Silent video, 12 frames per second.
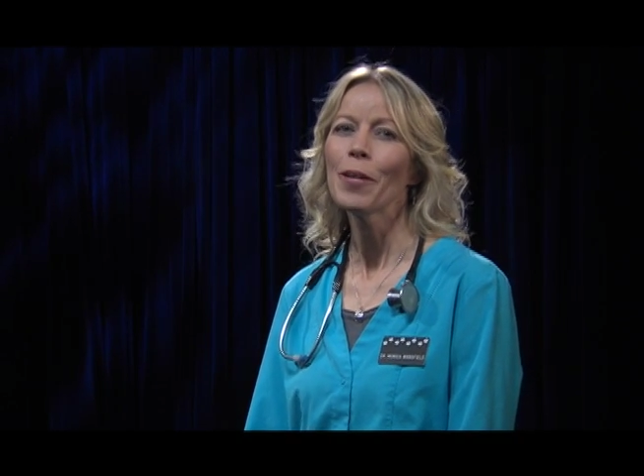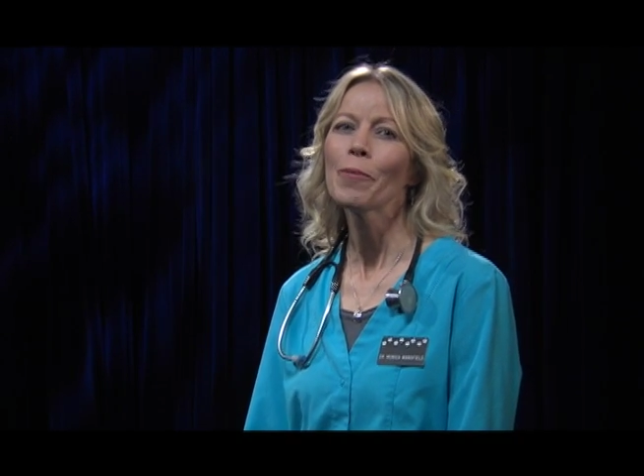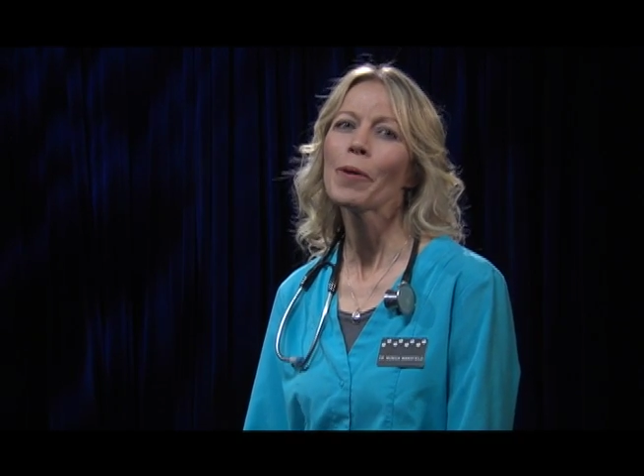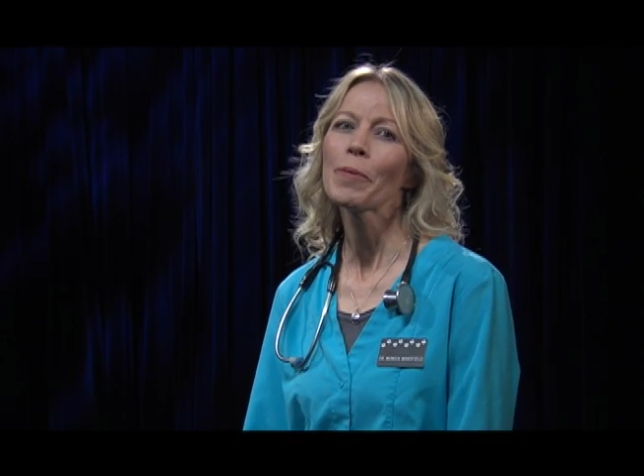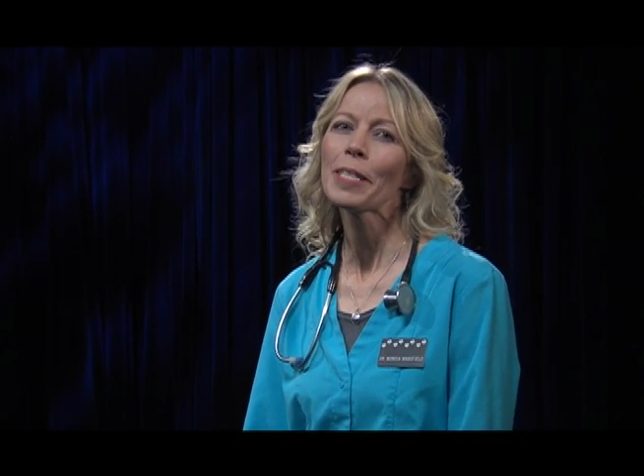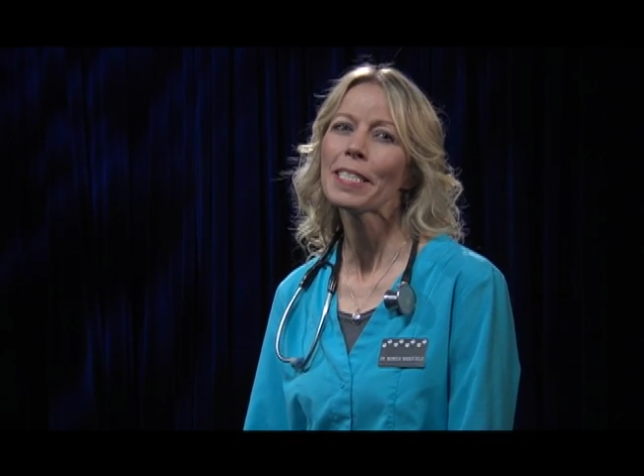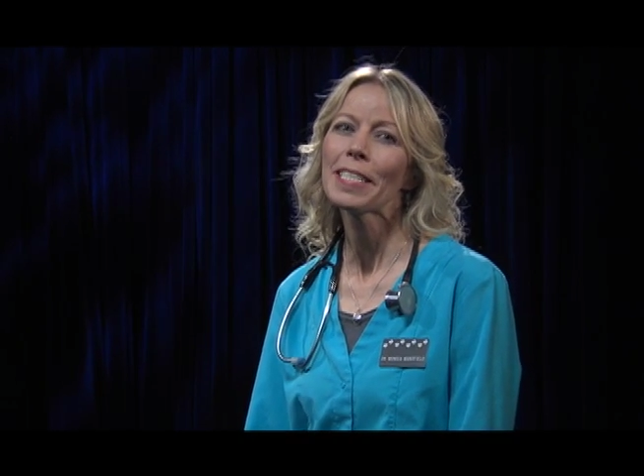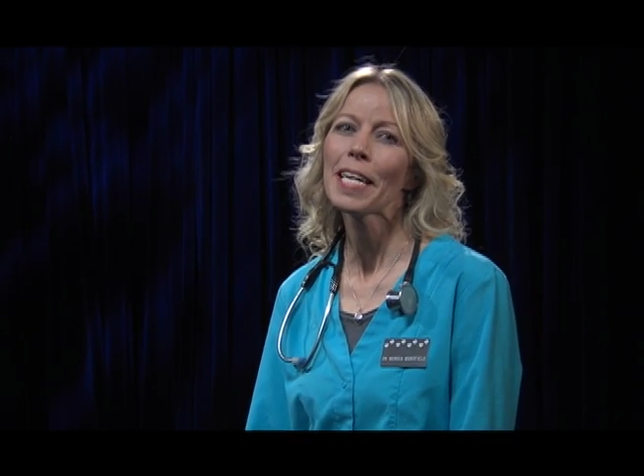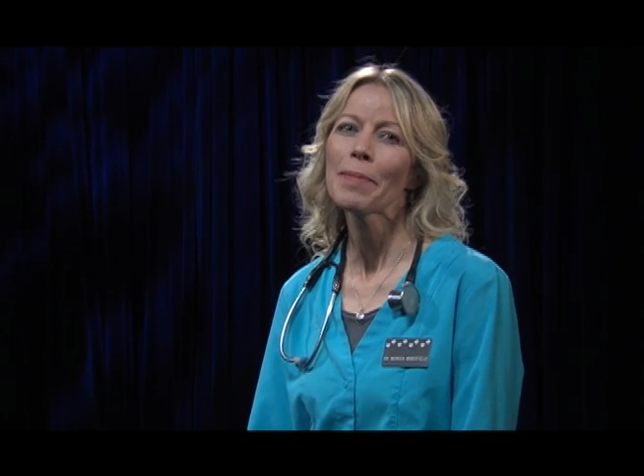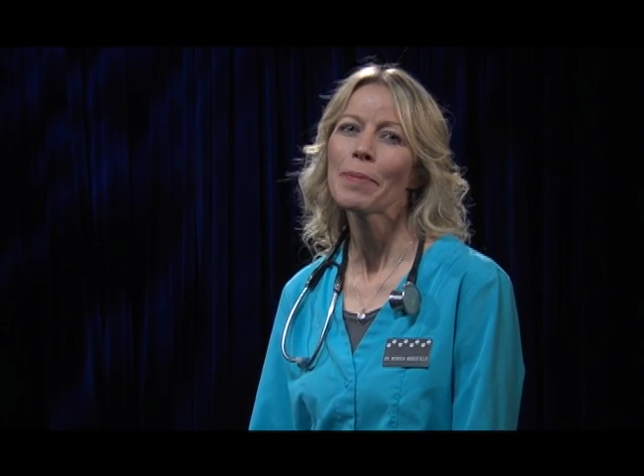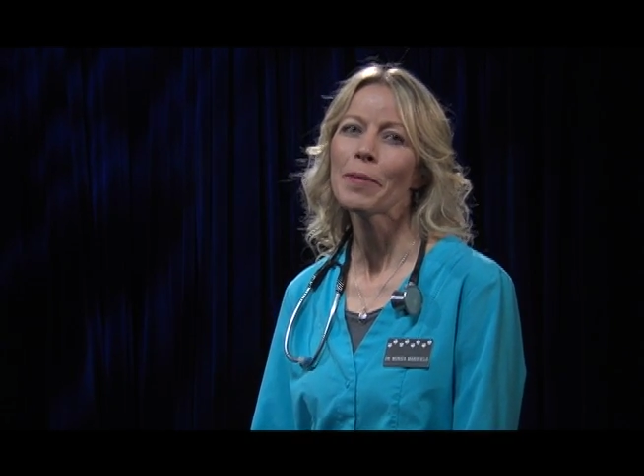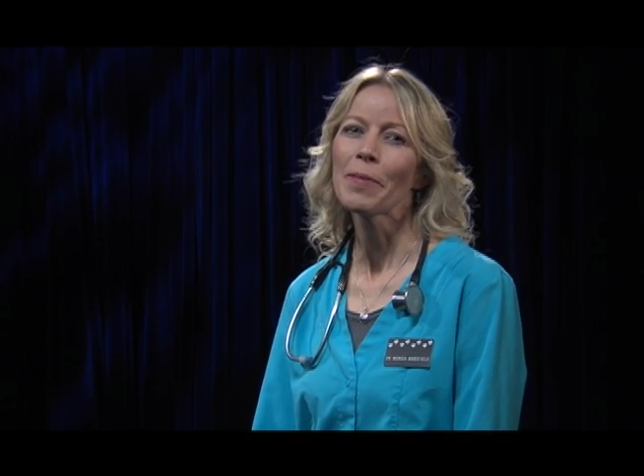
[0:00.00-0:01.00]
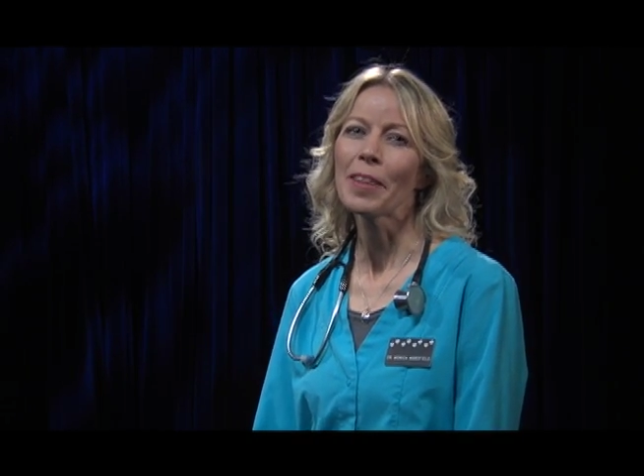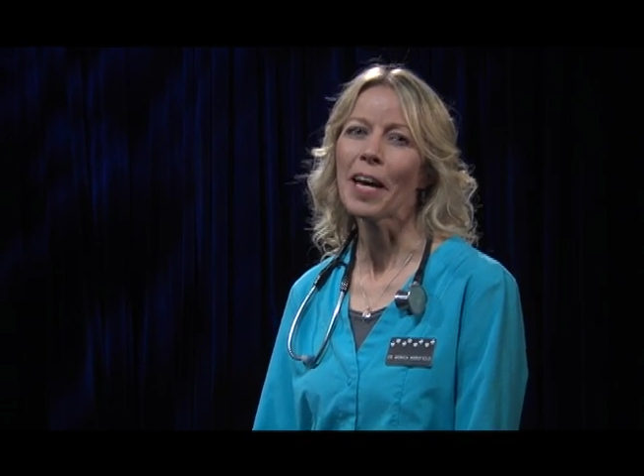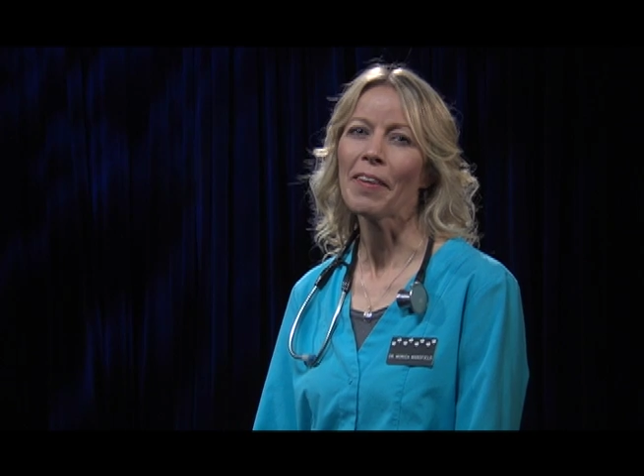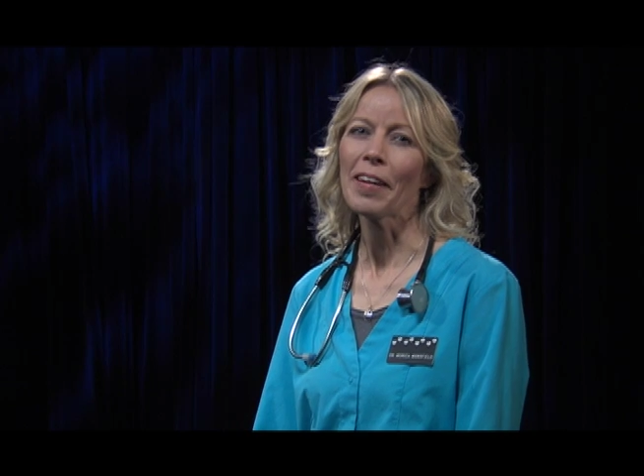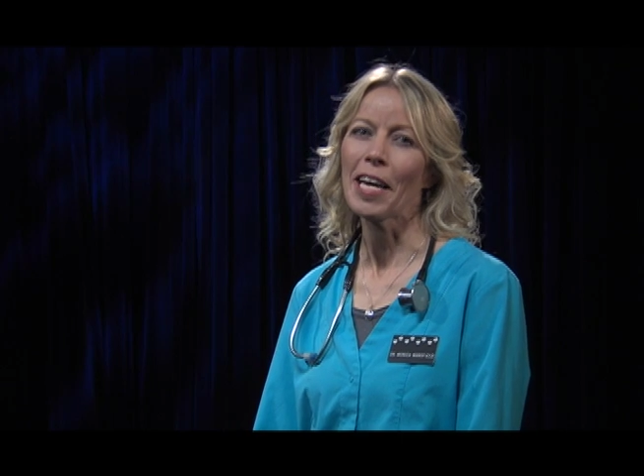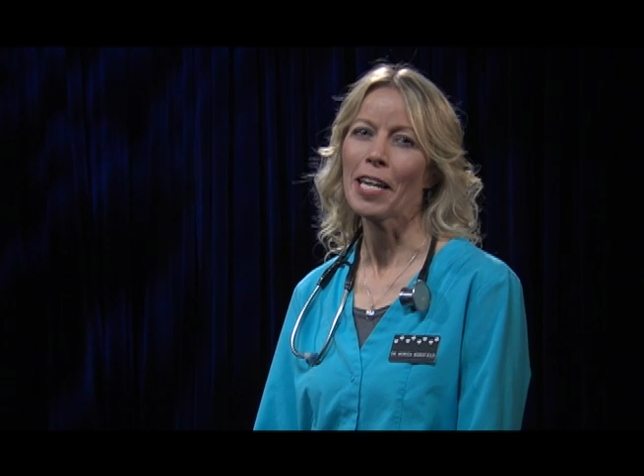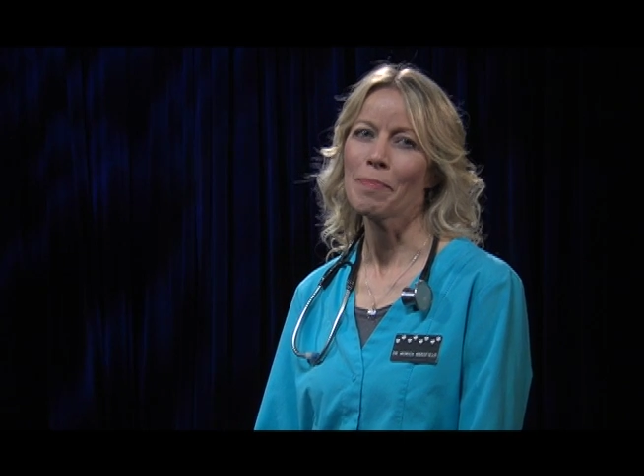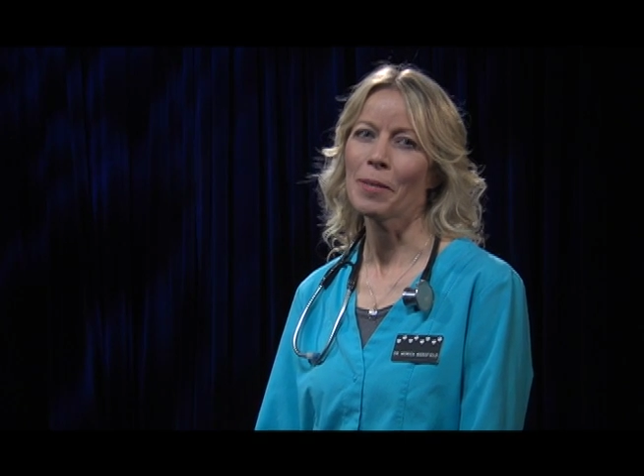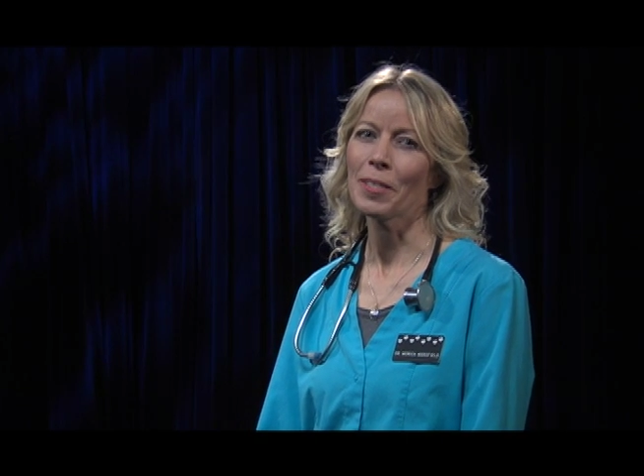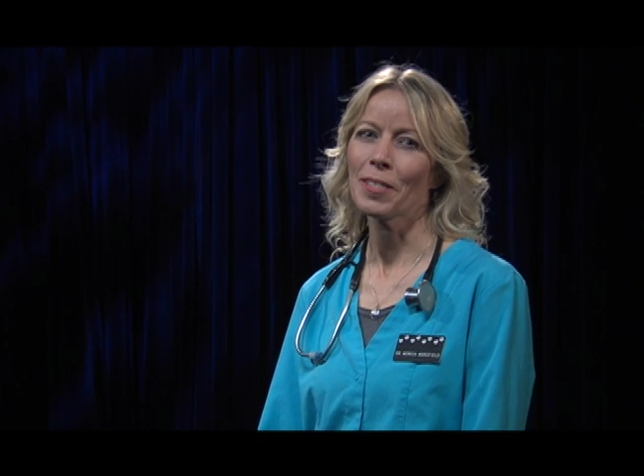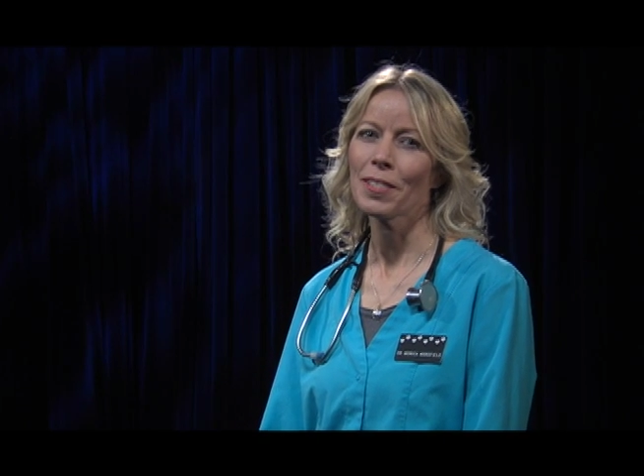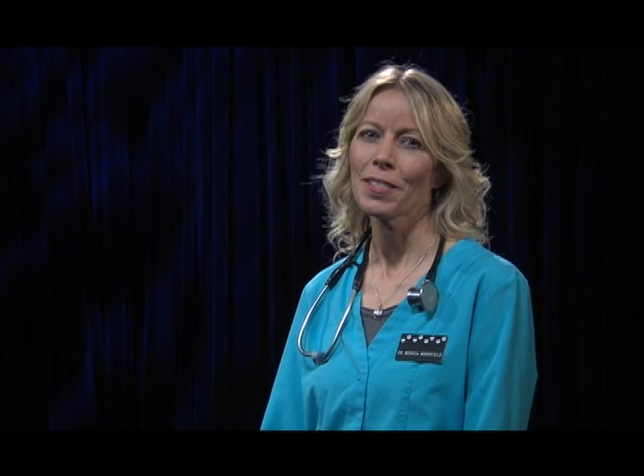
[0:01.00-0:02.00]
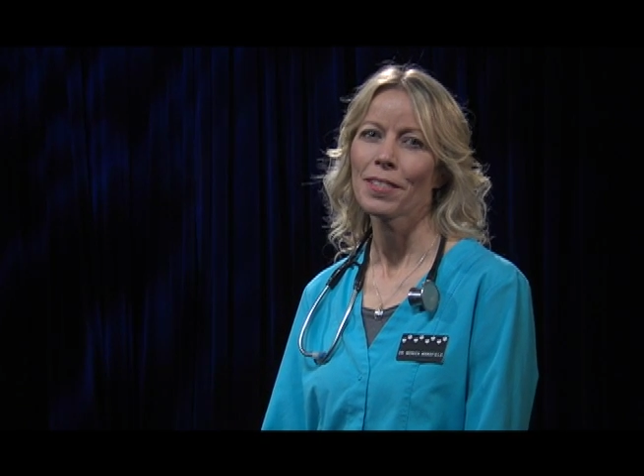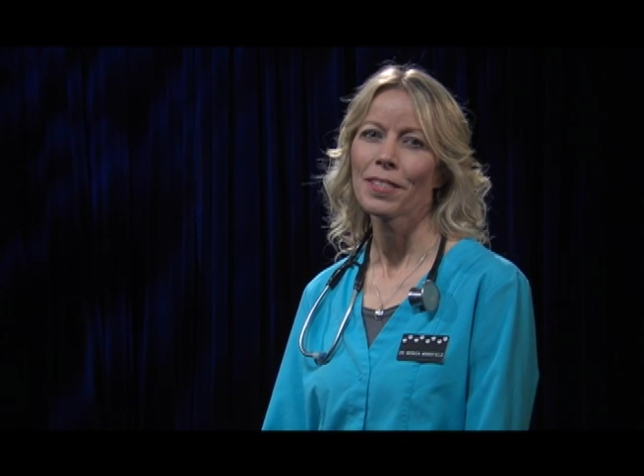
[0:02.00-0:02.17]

What would a day be without animals?